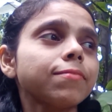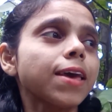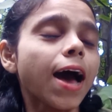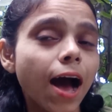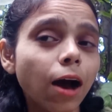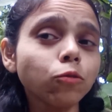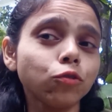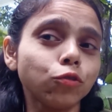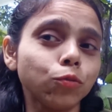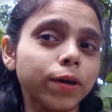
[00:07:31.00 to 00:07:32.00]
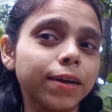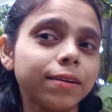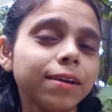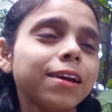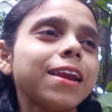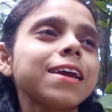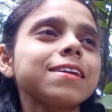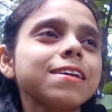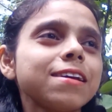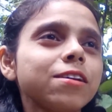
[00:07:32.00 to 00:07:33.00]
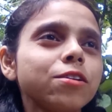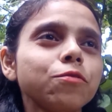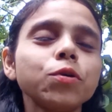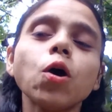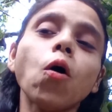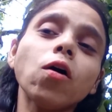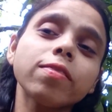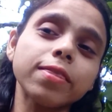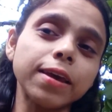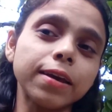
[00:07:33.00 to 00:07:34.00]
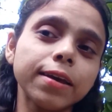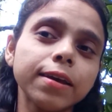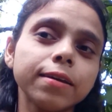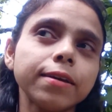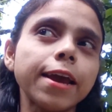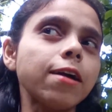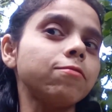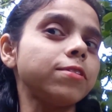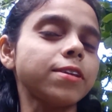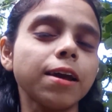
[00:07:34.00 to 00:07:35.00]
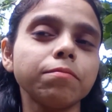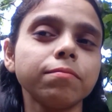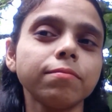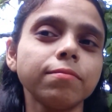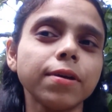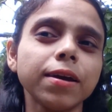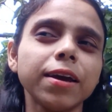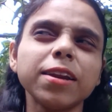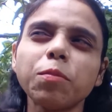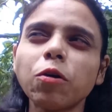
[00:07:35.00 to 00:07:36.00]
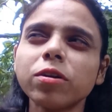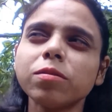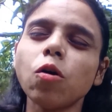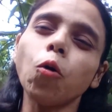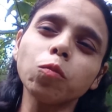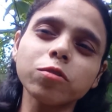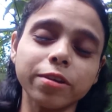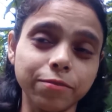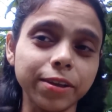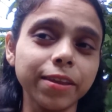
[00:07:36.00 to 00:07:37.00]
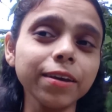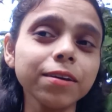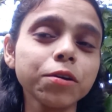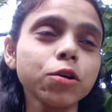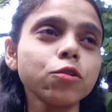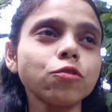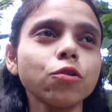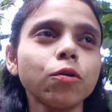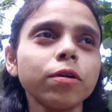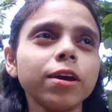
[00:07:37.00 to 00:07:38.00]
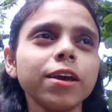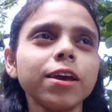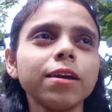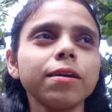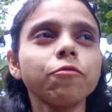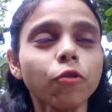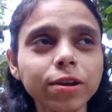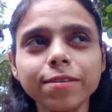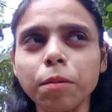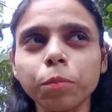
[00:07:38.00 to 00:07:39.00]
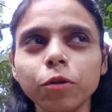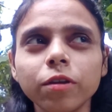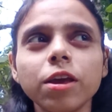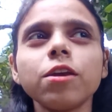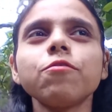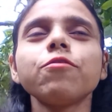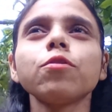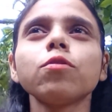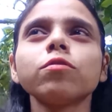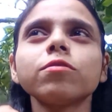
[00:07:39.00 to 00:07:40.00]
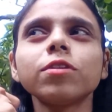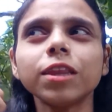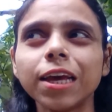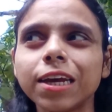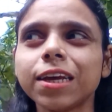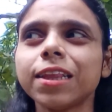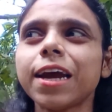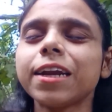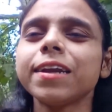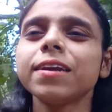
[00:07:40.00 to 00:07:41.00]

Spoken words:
how to do it, like we all think every time and about almost everything. So for example, if you think that